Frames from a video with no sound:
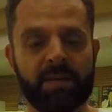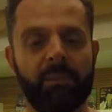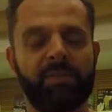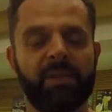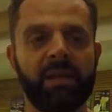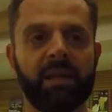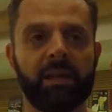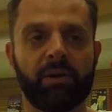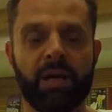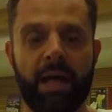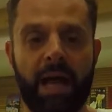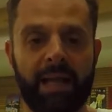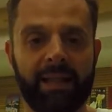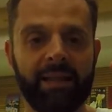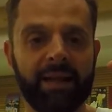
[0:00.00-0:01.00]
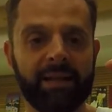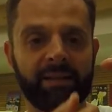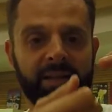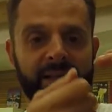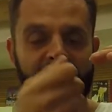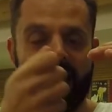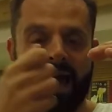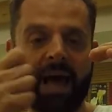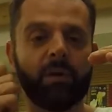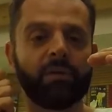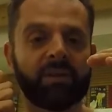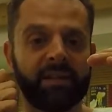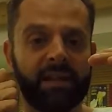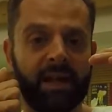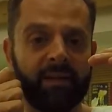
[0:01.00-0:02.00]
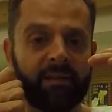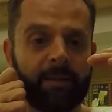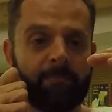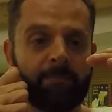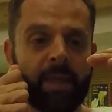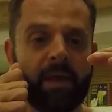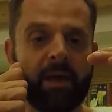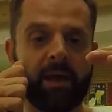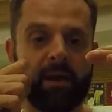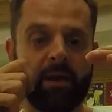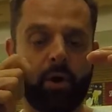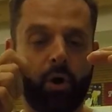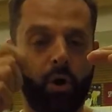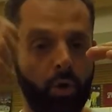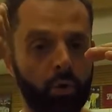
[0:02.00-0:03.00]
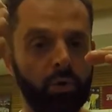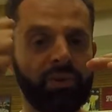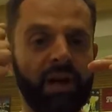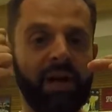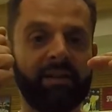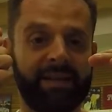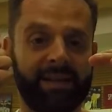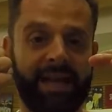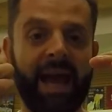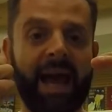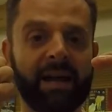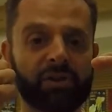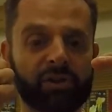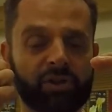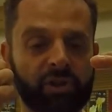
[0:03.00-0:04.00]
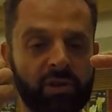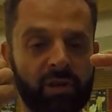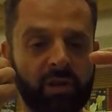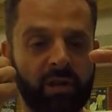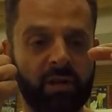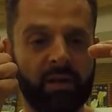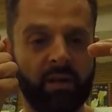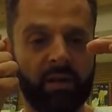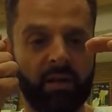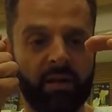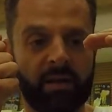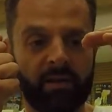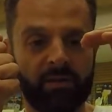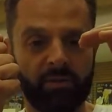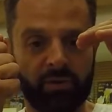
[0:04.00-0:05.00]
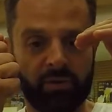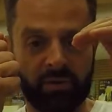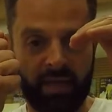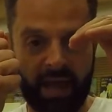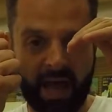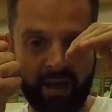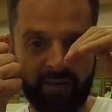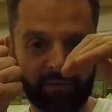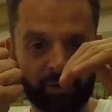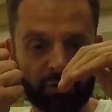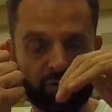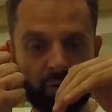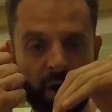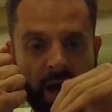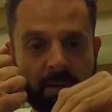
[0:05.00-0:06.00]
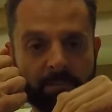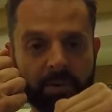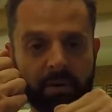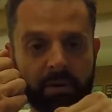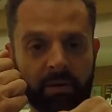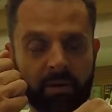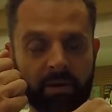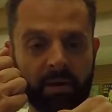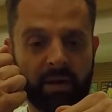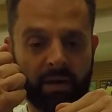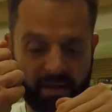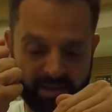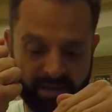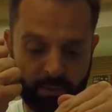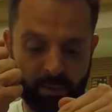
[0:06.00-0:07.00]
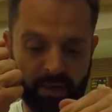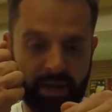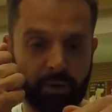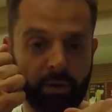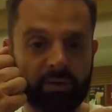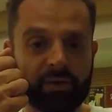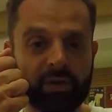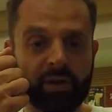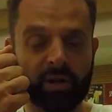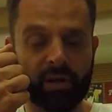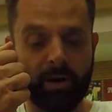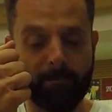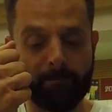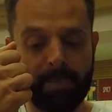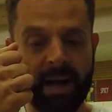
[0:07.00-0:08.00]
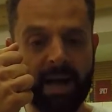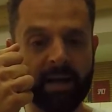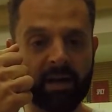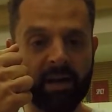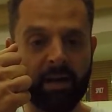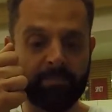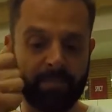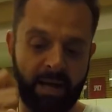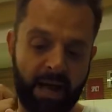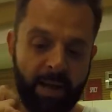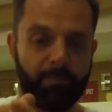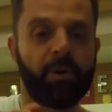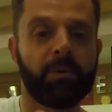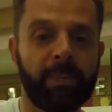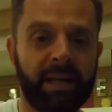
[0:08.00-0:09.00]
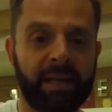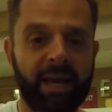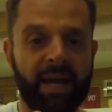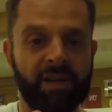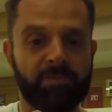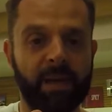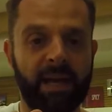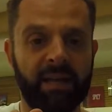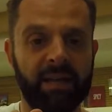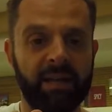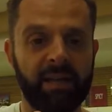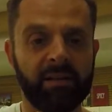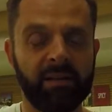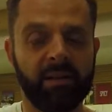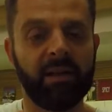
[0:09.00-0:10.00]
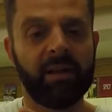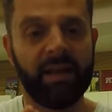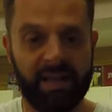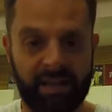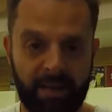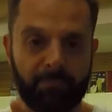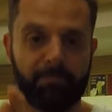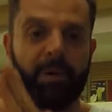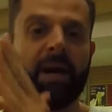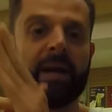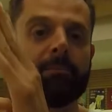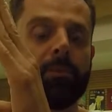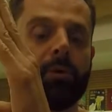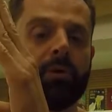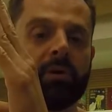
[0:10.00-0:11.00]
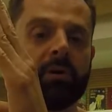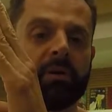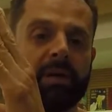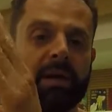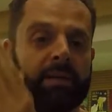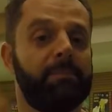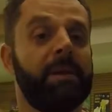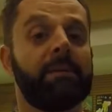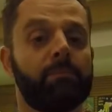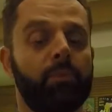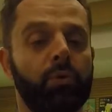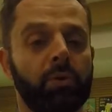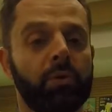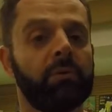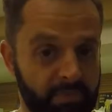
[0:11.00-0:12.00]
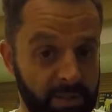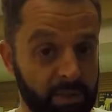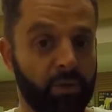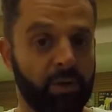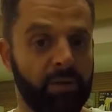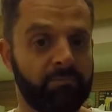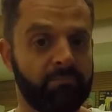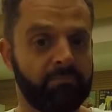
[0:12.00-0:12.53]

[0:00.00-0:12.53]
I'm thinking, okay, I'd like to get out of that, hold on to cash, have the drop, then when I know it's going to come back up, I put my cash back in and I buy more and make more Bitcoin.